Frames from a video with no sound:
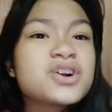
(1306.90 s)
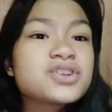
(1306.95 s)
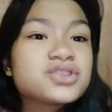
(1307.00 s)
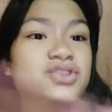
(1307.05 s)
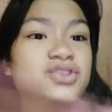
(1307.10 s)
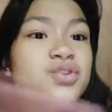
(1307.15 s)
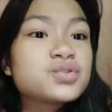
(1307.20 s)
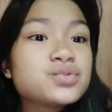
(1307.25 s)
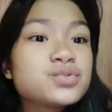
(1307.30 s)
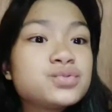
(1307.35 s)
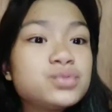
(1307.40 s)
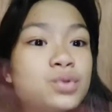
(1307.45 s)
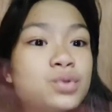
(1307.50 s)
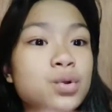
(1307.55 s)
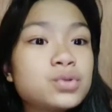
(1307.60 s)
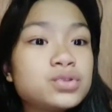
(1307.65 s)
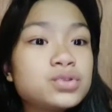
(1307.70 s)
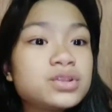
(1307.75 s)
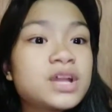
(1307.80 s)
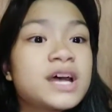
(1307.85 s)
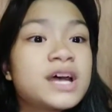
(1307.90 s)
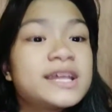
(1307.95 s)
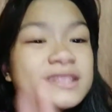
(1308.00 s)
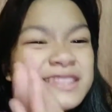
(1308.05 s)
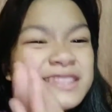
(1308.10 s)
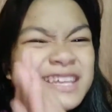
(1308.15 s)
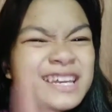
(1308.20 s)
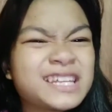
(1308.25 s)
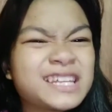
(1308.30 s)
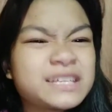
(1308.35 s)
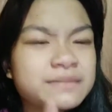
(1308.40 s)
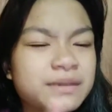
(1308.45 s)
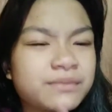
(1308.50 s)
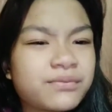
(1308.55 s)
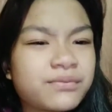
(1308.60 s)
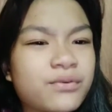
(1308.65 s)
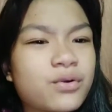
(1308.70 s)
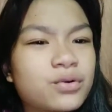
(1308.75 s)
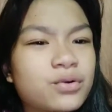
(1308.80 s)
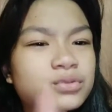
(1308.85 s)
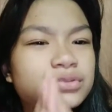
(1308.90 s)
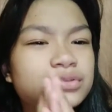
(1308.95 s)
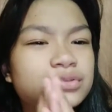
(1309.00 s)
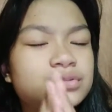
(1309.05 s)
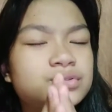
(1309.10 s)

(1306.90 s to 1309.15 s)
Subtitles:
Yun. That is my phone.